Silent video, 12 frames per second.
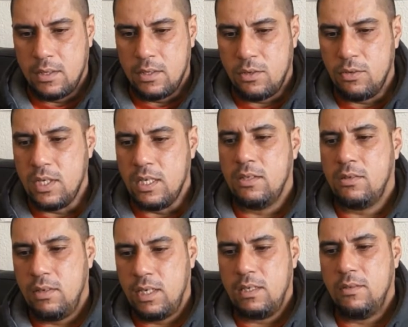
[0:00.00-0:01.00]

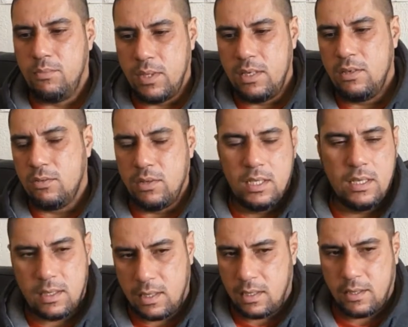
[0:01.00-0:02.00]
let it be
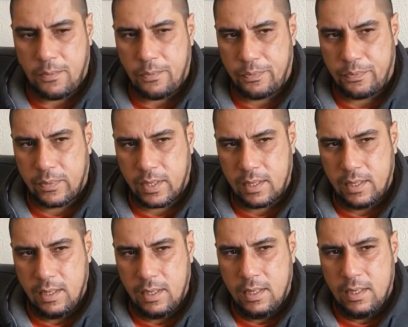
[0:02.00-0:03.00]
unique.
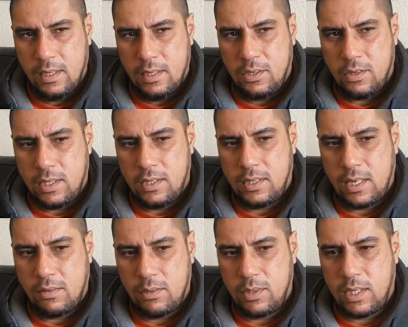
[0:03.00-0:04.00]
Do you understand
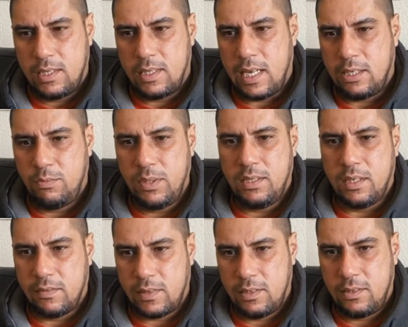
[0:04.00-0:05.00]
what I'm saying? That had to be
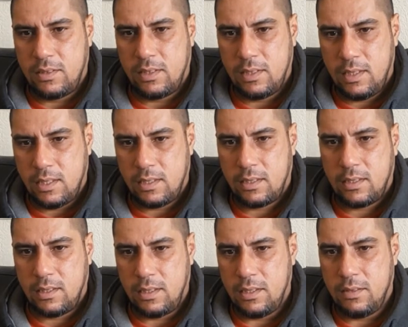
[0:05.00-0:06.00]
different to the
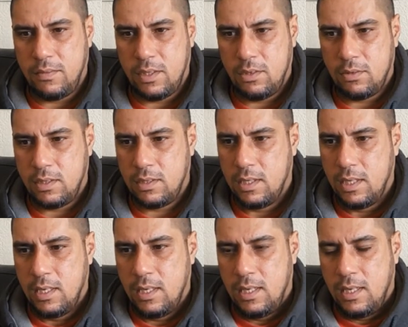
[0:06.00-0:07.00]
next individual.
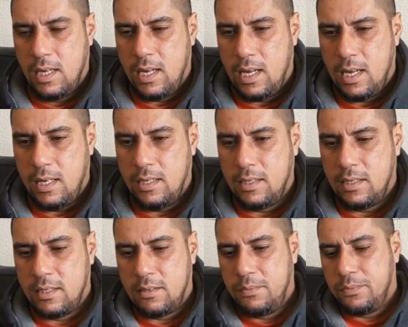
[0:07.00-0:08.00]
And
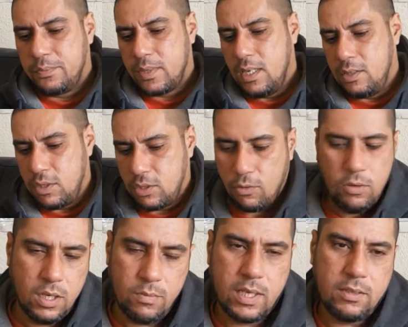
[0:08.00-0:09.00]
it was
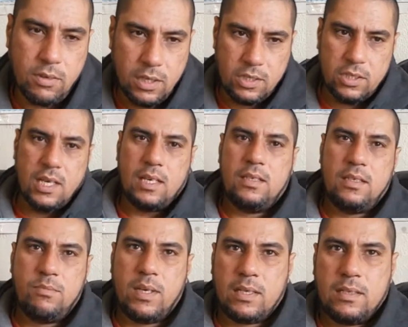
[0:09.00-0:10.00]
all about originality
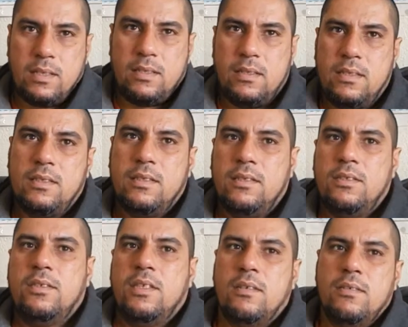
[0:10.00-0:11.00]
back then.
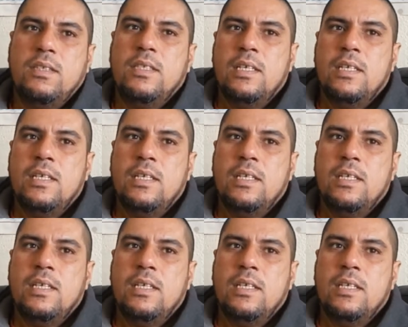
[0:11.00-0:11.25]
You know,